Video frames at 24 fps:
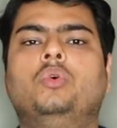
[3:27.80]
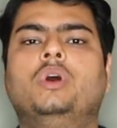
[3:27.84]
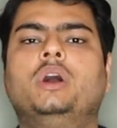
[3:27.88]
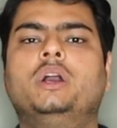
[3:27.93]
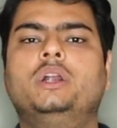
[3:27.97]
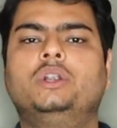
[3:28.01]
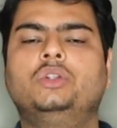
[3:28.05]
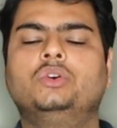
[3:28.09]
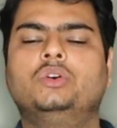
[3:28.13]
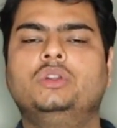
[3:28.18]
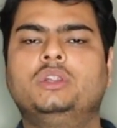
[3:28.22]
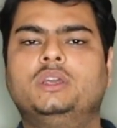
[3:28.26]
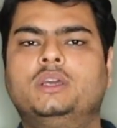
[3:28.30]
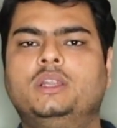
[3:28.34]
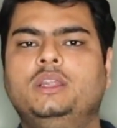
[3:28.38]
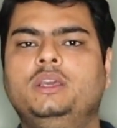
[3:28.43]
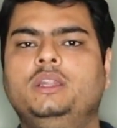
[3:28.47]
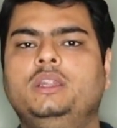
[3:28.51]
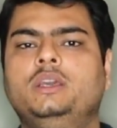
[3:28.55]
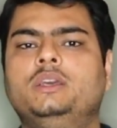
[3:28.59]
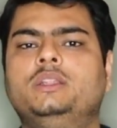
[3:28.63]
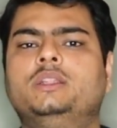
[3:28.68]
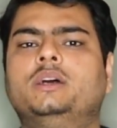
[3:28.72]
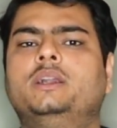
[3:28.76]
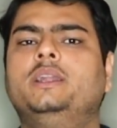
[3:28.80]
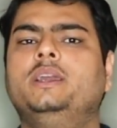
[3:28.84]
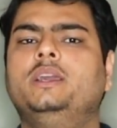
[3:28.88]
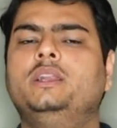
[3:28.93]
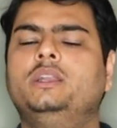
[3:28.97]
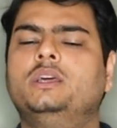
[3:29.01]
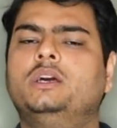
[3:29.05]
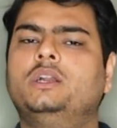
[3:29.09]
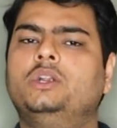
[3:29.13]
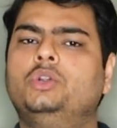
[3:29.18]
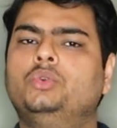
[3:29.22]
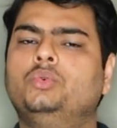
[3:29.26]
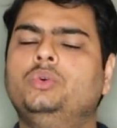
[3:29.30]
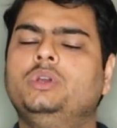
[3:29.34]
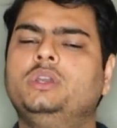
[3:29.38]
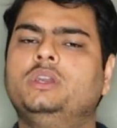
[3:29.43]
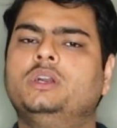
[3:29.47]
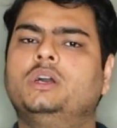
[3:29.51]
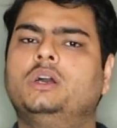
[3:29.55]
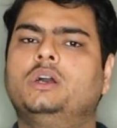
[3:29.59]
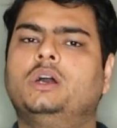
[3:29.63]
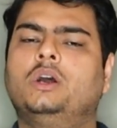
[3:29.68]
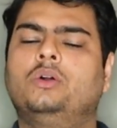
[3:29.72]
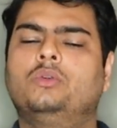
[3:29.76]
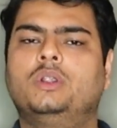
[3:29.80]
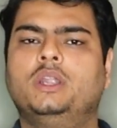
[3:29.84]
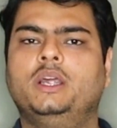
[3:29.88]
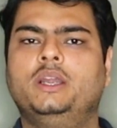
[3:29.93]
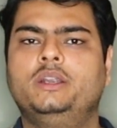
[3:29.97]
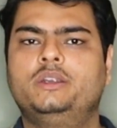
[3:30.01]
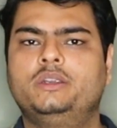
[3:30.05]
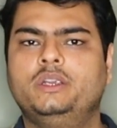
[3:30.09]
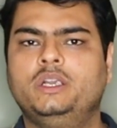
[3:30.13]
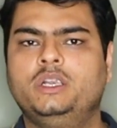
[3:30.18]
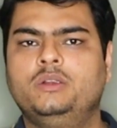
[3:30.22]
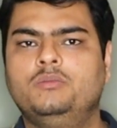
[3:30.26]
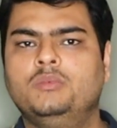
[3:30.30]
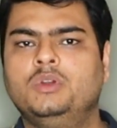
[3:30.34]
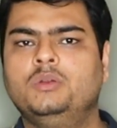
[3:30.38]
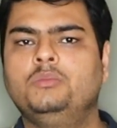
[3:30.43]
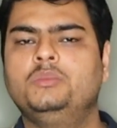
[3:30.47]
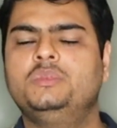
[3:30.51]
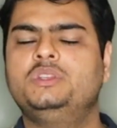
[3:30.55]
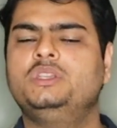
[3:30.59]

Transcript: worked on cleaning the data, doing outlier treatment,